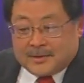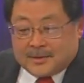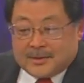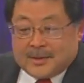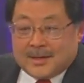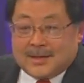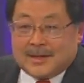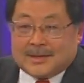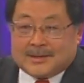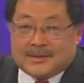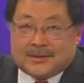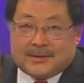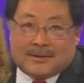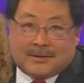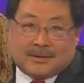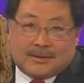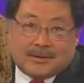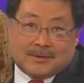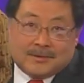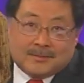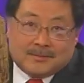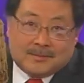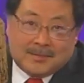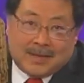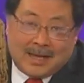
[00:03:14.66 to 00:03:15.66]
This
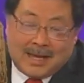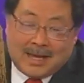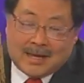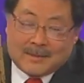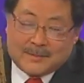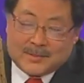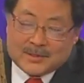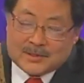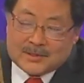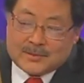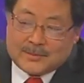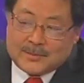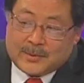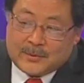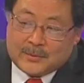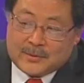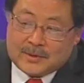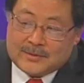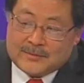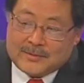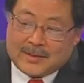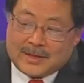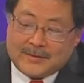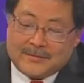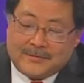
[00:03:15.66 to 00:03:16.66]
happens to be
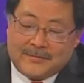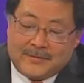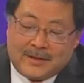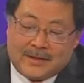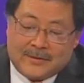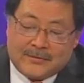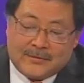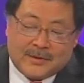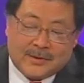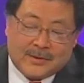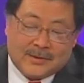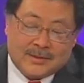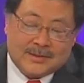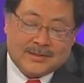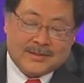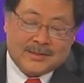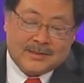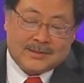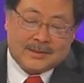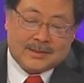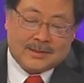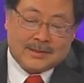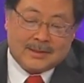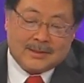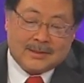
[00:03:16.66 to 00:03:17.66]
one of my favorite. This
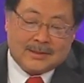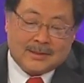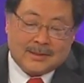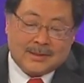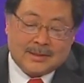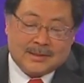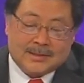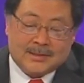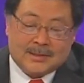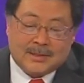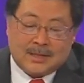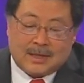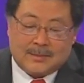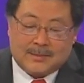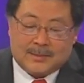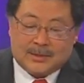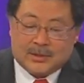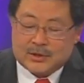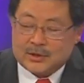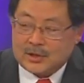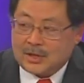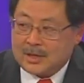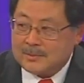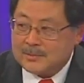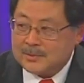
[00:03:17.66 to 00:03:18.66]
is a Stop
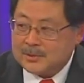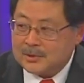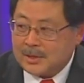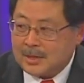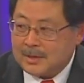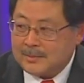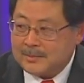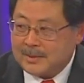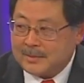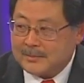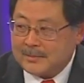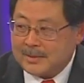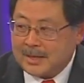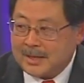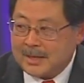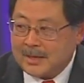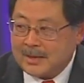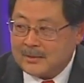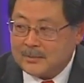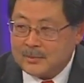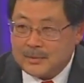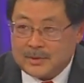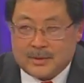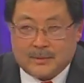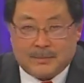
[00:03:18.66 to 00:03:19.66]
and Shop shopping
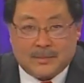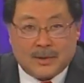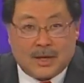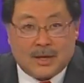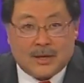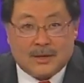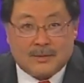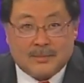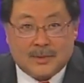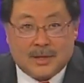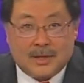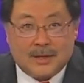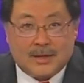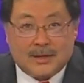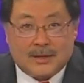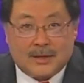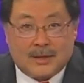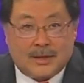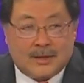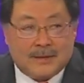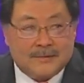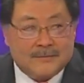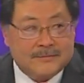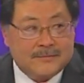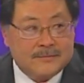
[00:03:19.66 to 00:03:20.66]
bag with the bottom cut
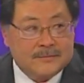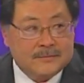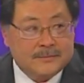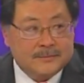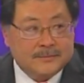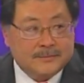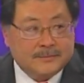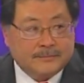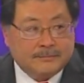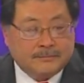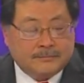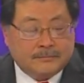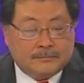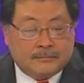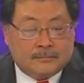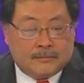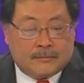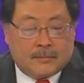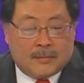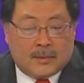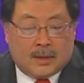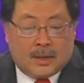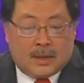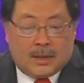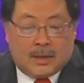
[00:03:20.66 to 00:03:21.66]
off.
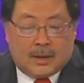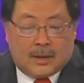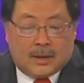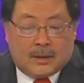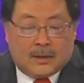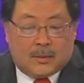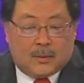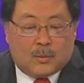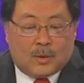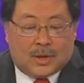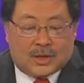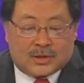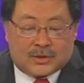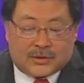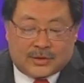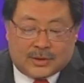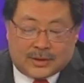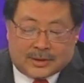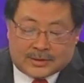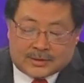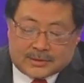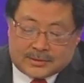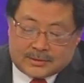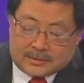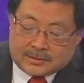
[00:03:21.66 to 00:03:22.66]
Watch
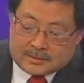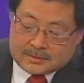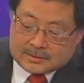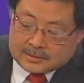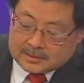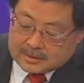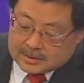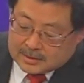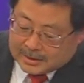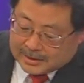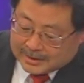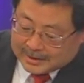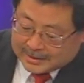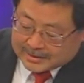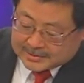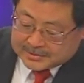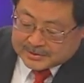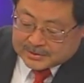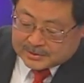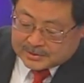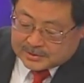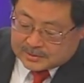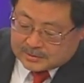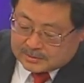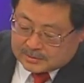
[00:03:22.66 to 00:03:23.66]
this.
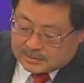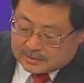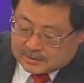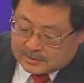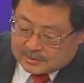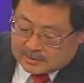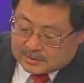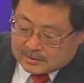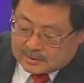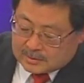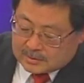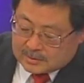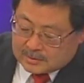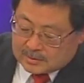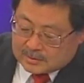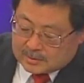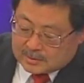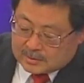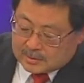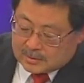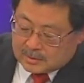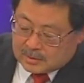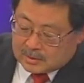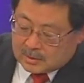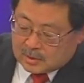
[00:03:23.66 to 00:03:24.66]
It's
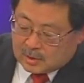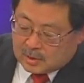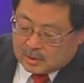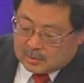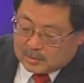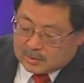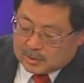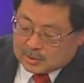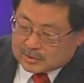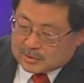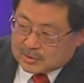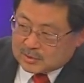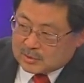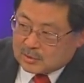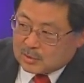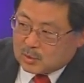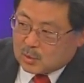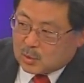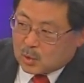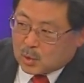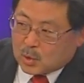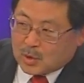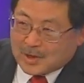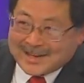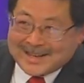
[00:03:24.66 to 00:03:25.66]
almost
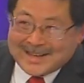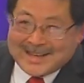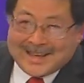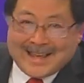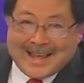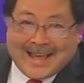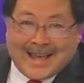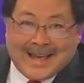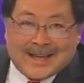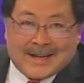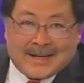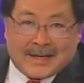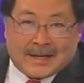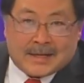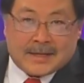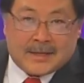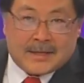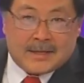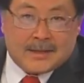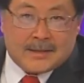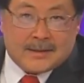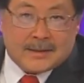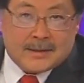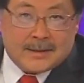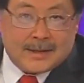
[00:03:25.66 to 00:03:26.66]

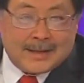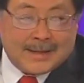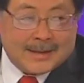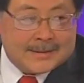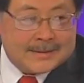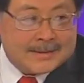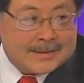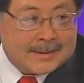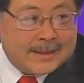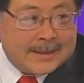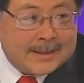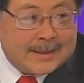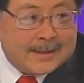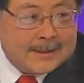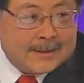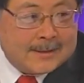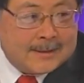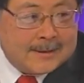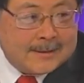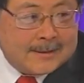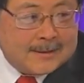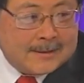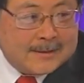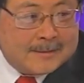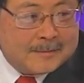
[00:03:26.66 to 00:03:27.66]
organic. It's like
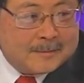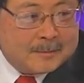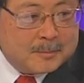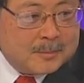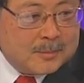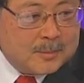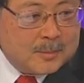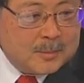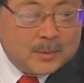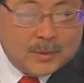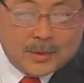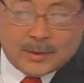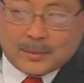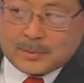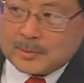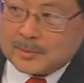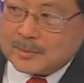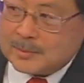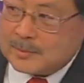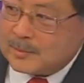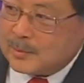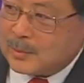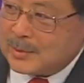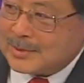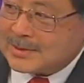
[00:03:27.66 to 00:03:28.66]

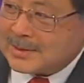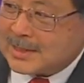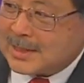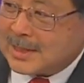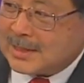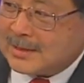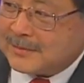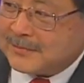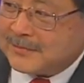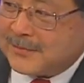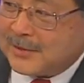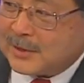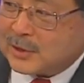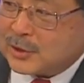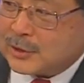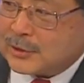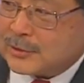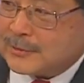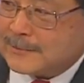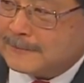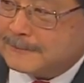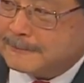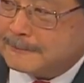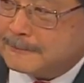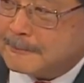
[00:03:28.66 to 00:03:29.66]
what's the kind of
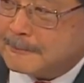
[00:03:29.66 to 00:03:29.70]
fish?